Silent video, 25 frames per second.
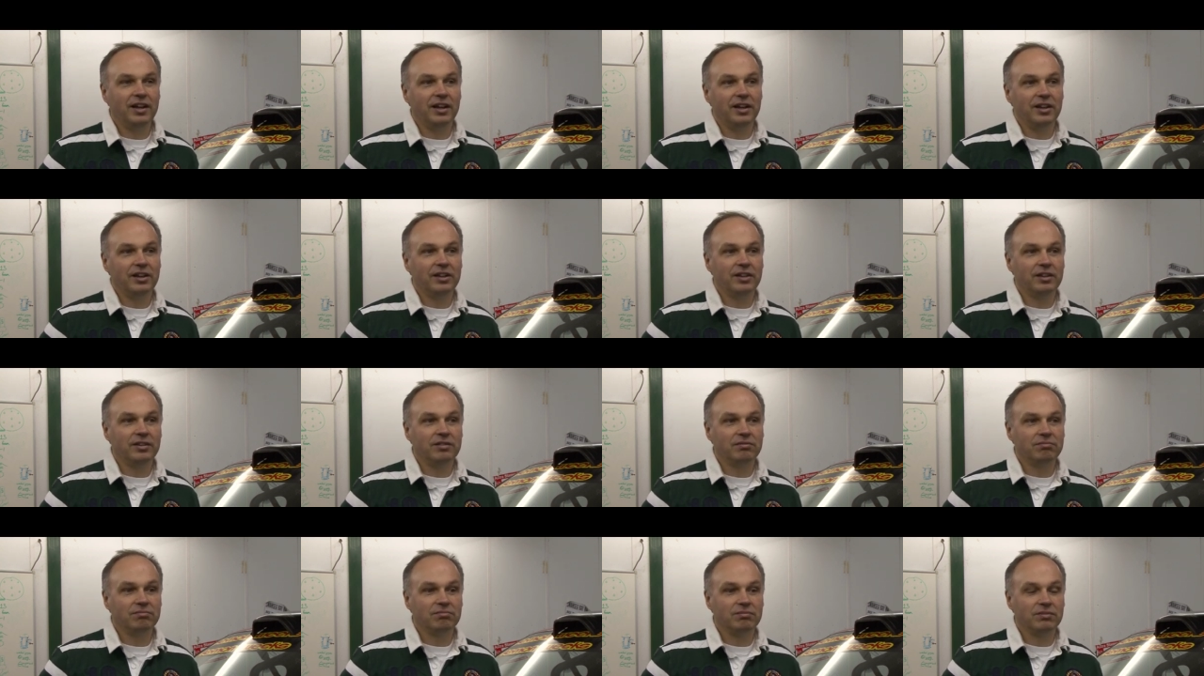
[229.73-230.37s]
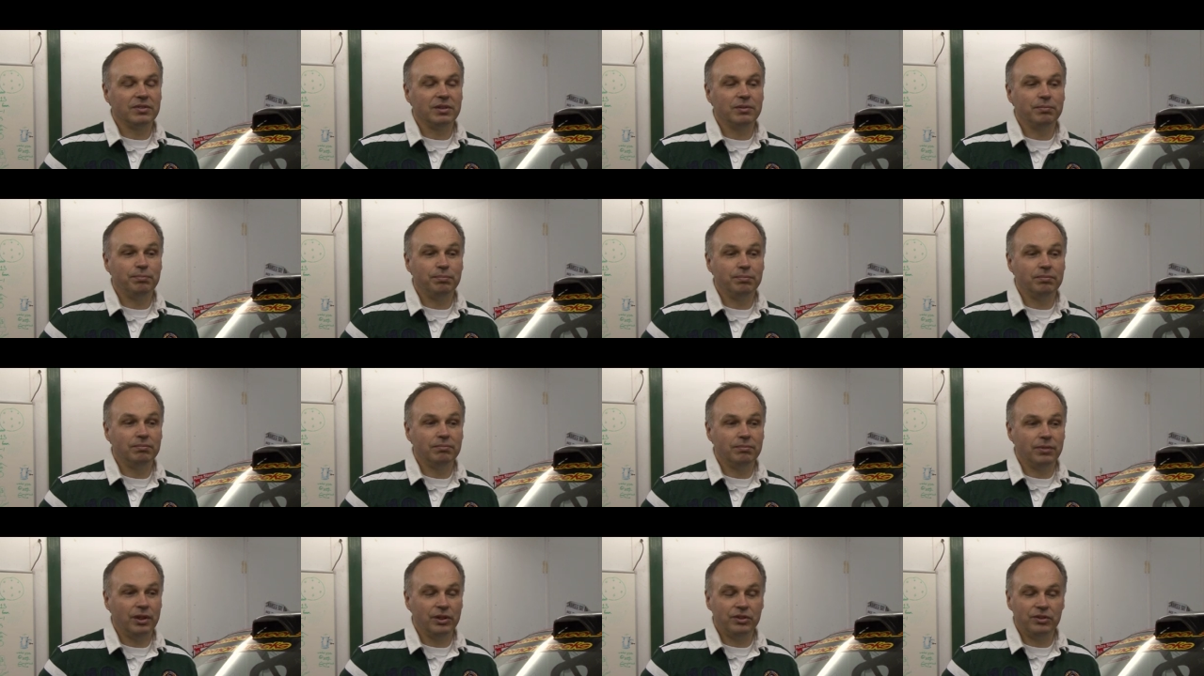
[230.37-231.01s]
And
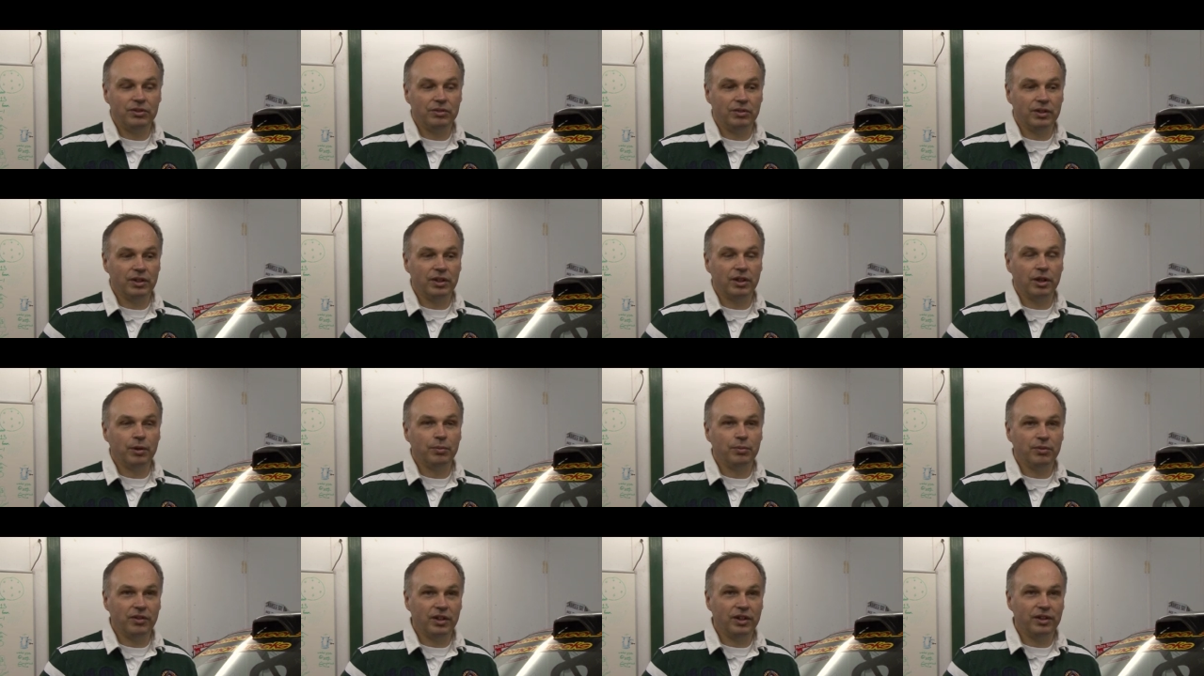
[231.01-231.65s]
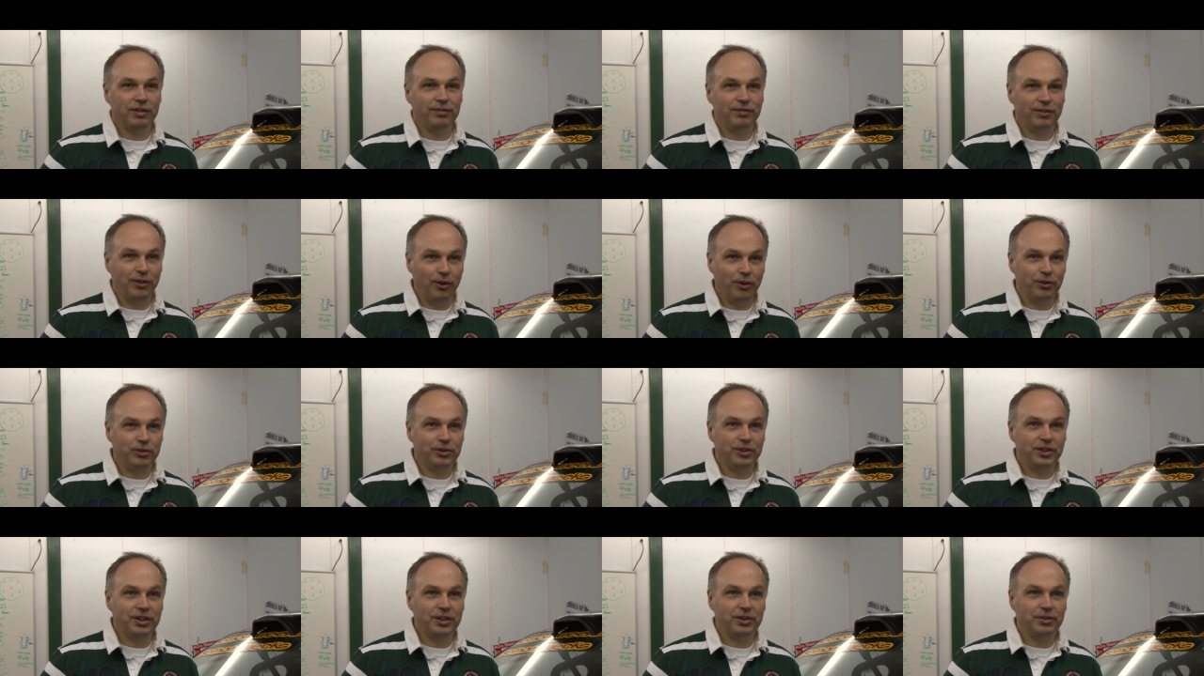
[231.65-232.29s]
most of it comes out of
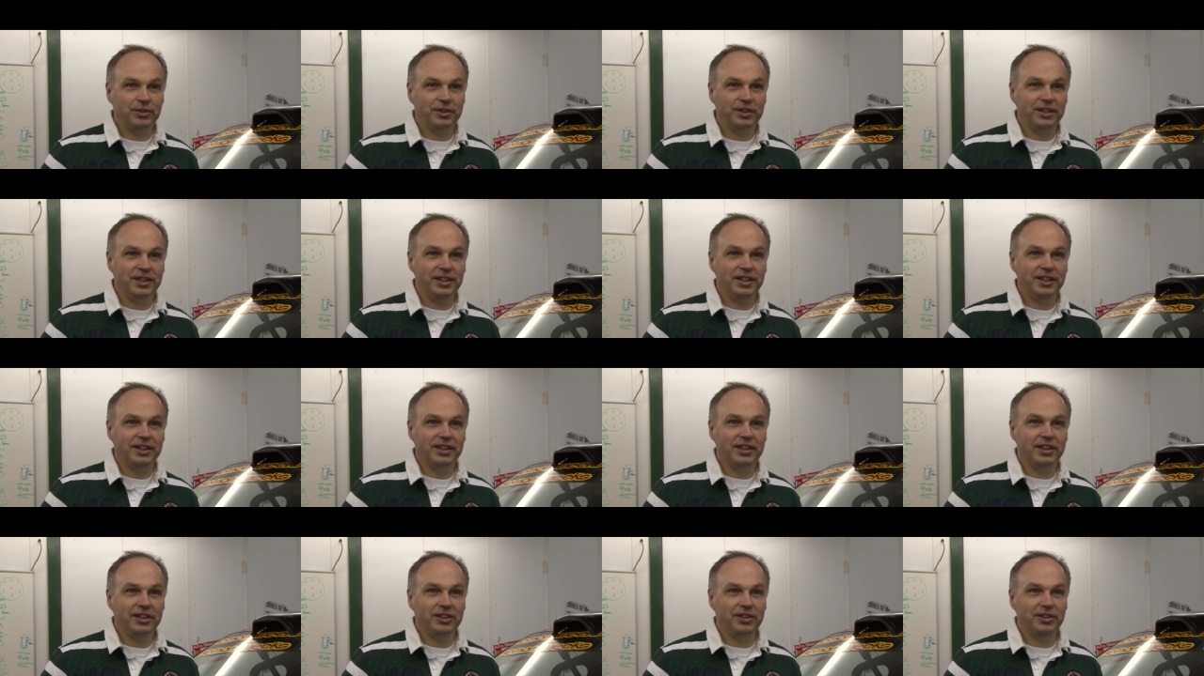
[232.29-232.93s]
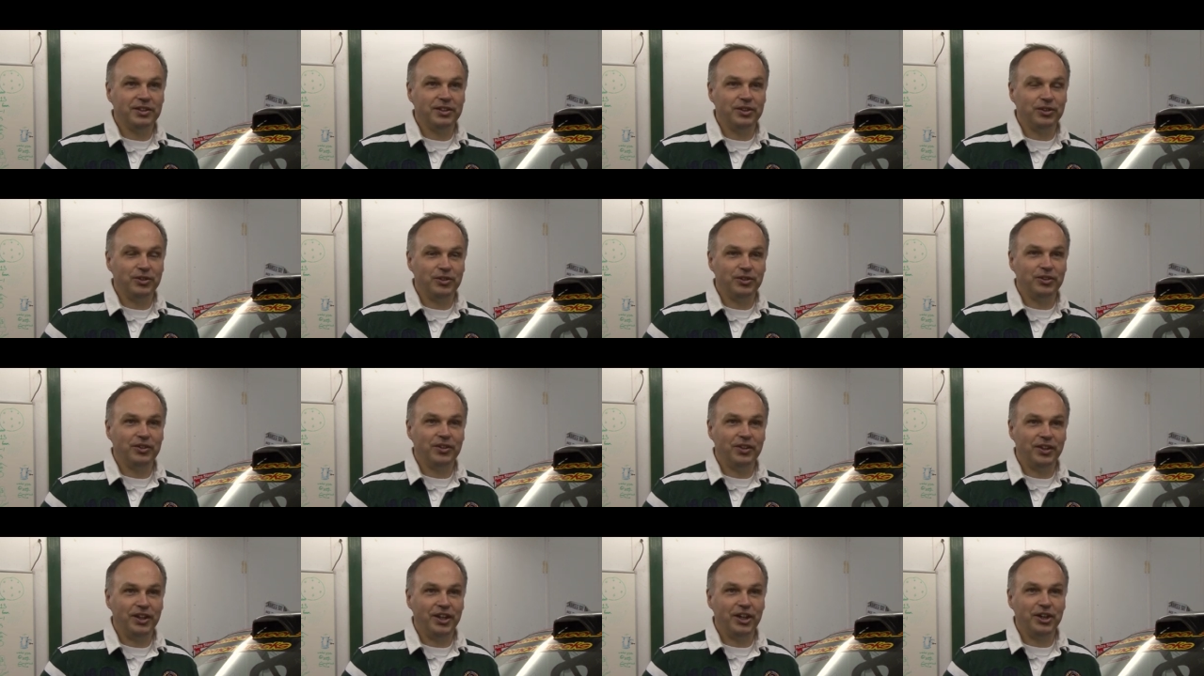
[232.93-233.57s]
logic, really. And
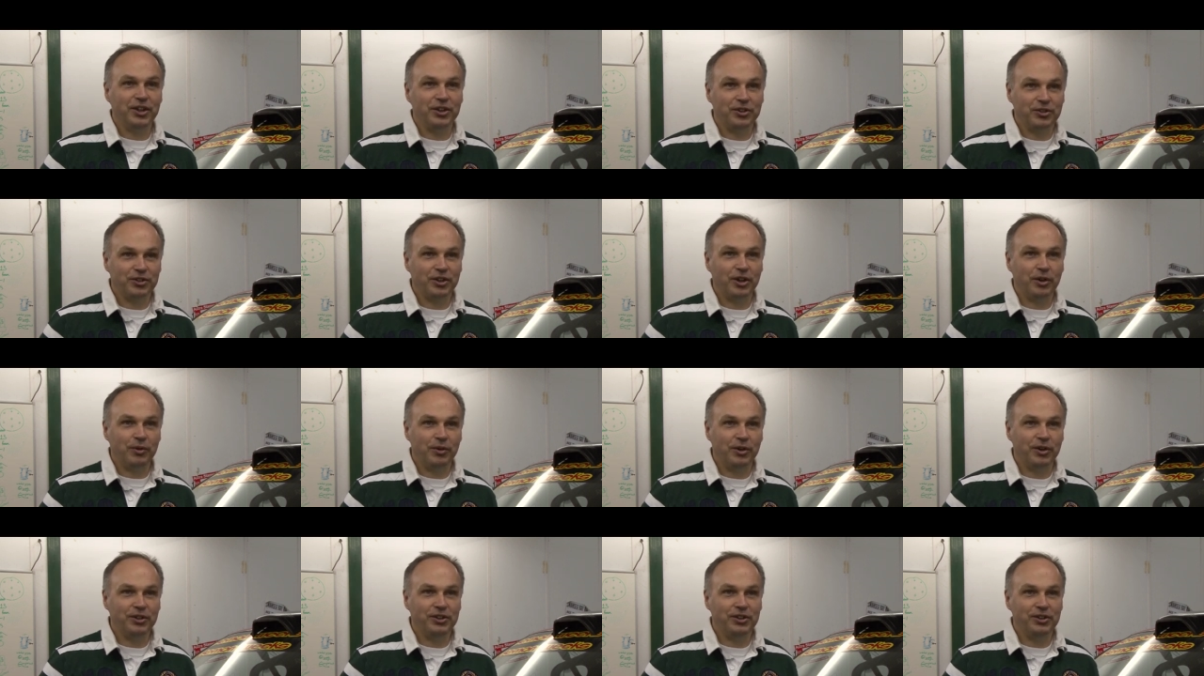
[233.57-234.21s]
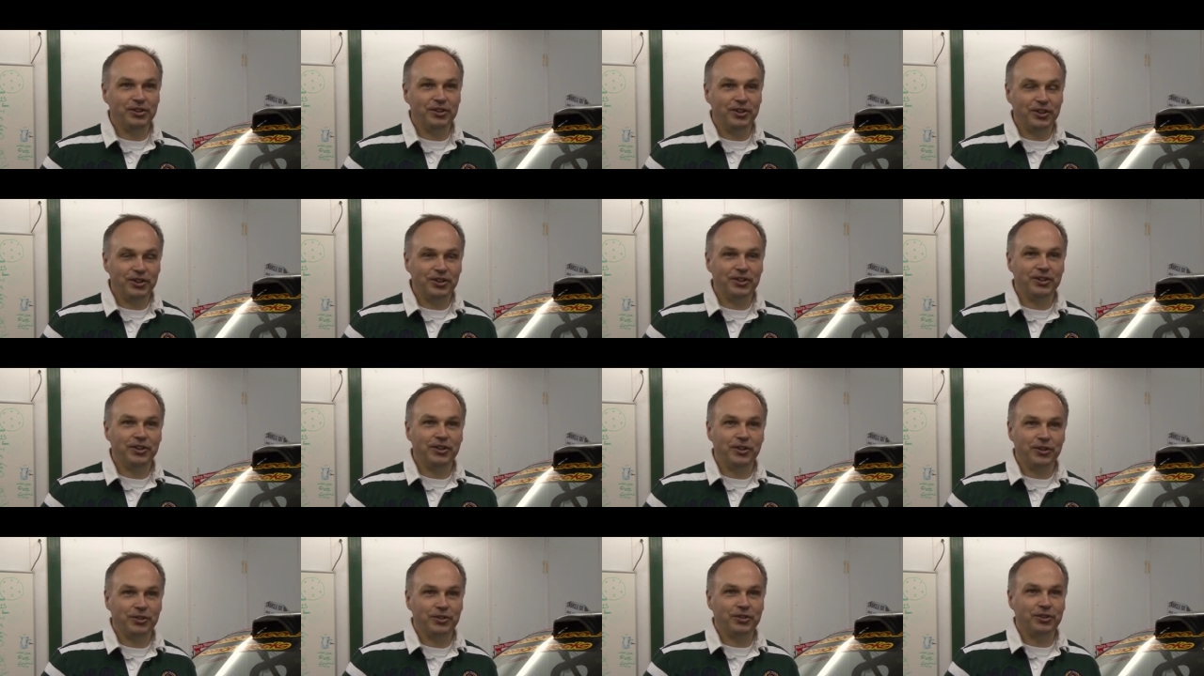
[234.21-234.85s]
as the years go on, you
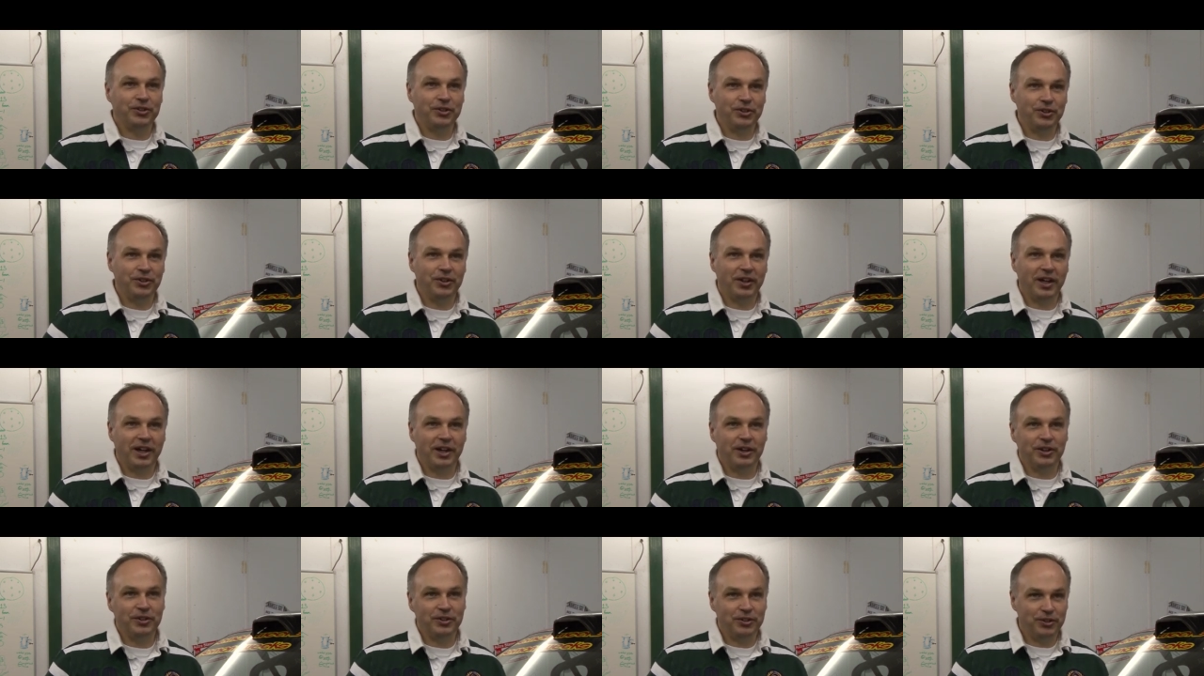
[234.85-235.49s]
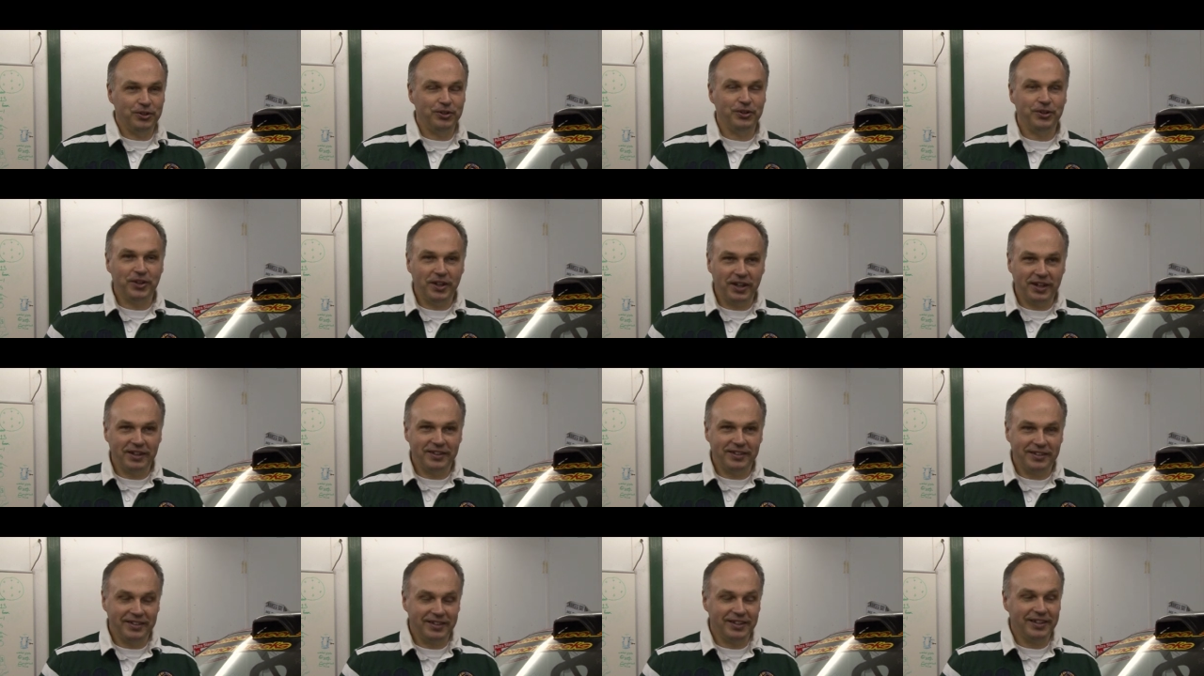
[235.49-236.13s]
learn not to do that and do
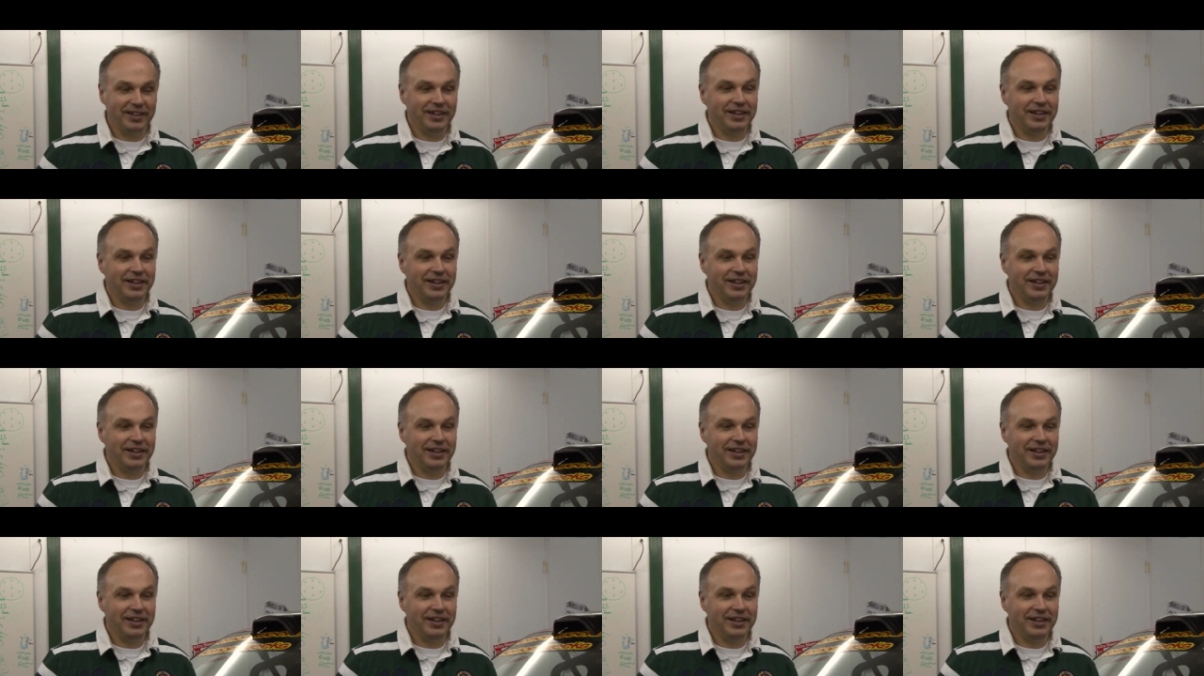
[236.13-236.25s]
that.